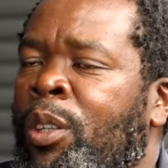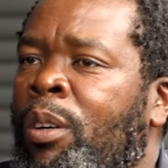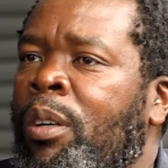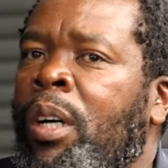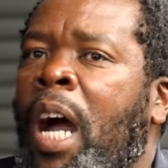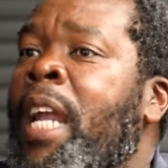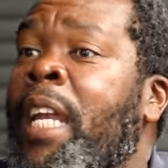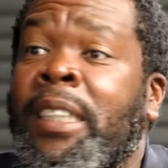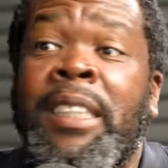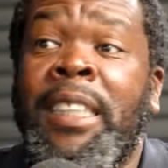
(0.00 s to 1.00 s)
you know,
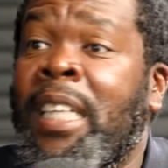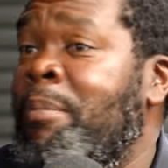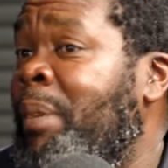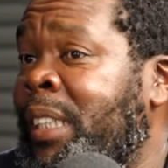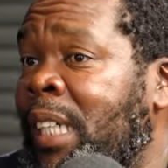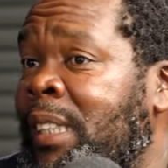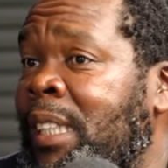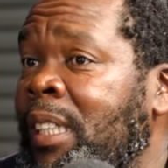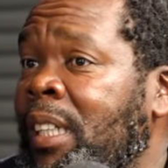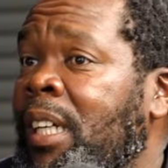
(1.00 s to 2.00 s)
unless there's an
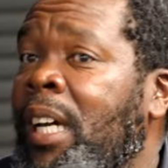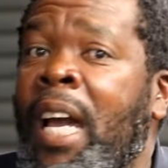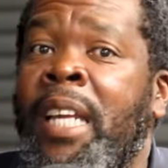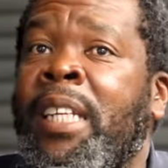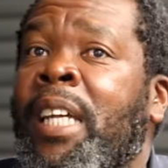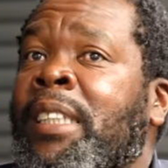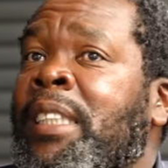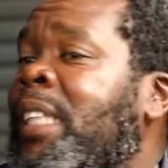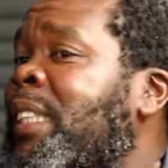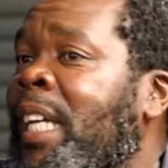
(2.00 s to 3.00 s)
emergency. And
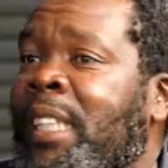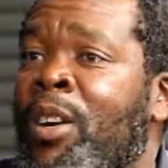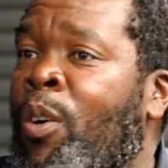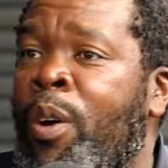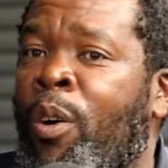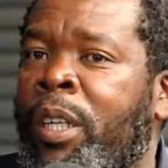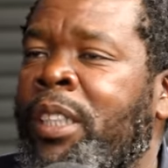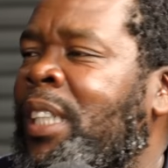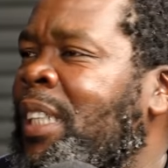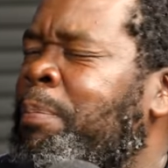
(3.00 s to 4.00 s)
there's nothing going on.
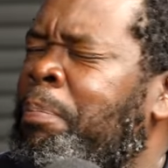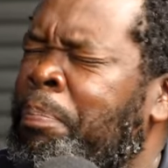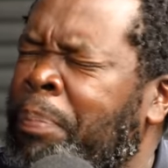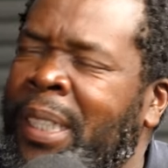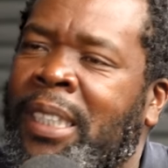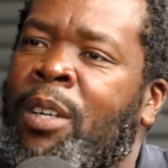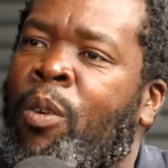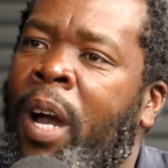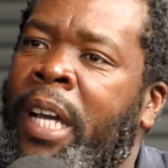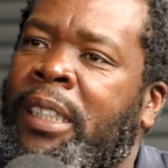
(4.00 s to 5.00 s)
It's just peace and
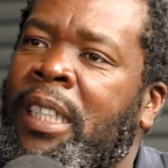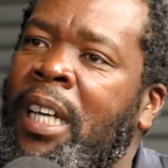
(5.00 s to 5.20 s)
quiet.